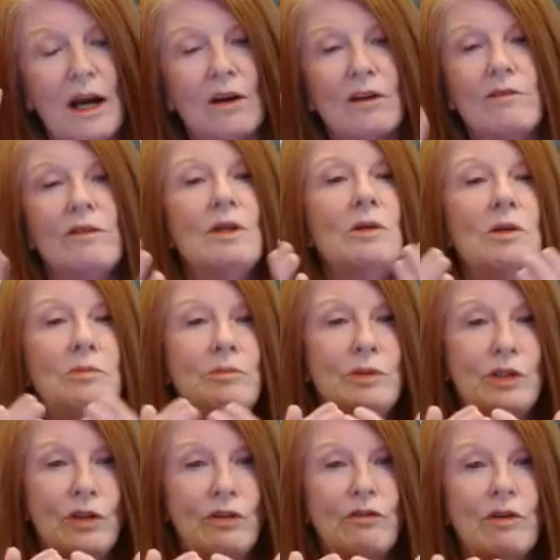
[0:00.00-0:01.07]
out of the
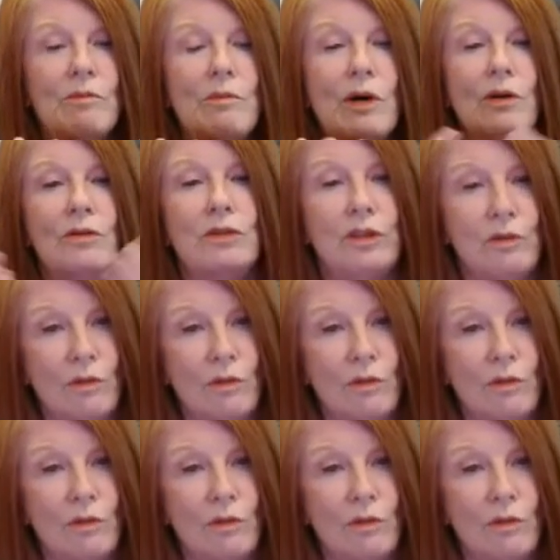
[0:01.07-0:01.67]
observer mode.